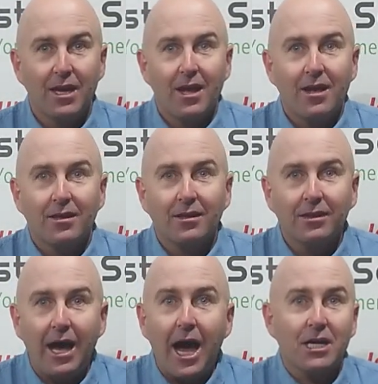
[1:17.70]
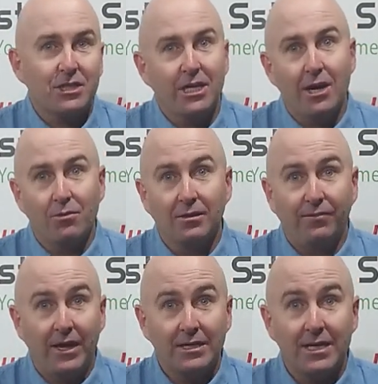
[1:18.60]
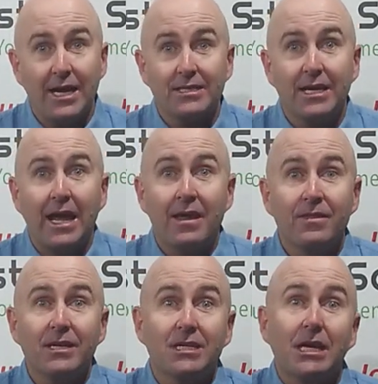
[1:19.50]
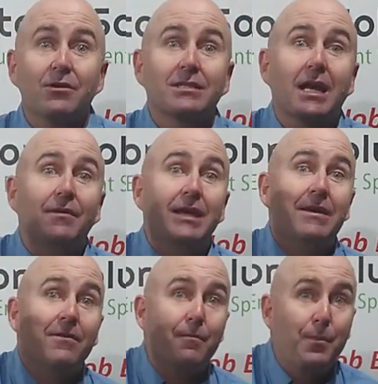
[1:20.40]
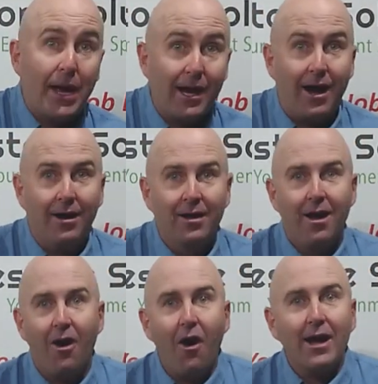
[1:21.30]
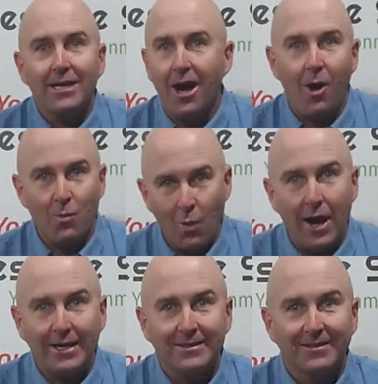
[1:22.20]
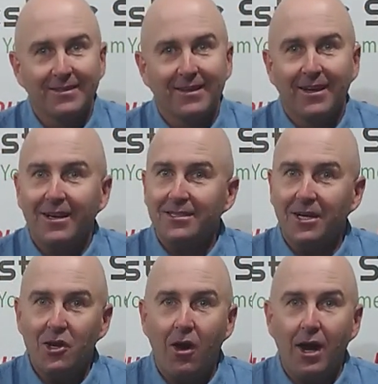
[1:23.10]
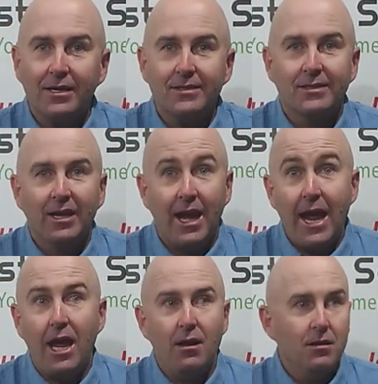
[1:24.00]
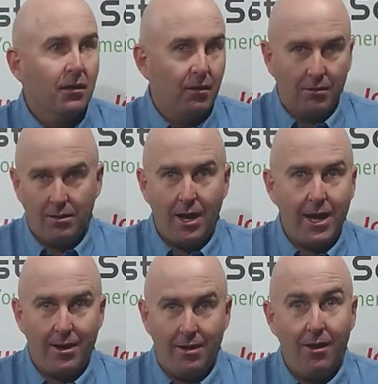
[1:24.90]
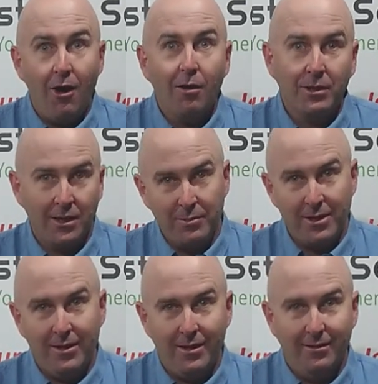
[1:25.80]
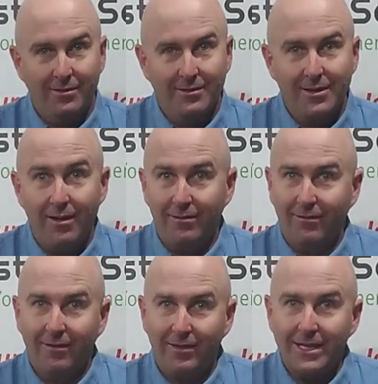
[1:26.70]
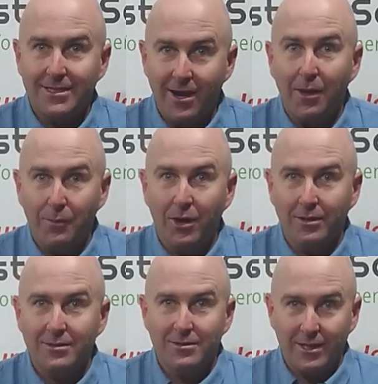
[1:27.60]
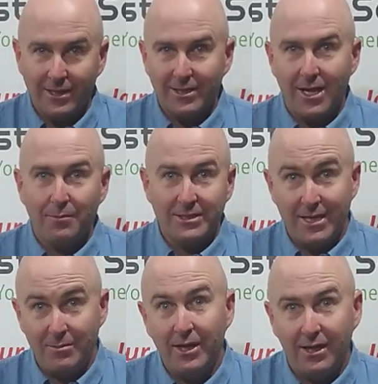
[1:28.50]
Last year it was fantastic, and this year it's going to be even better. I can't wait. So, guys, and hey, I'm going to be there. So, that's another bonus. You get to come and see me.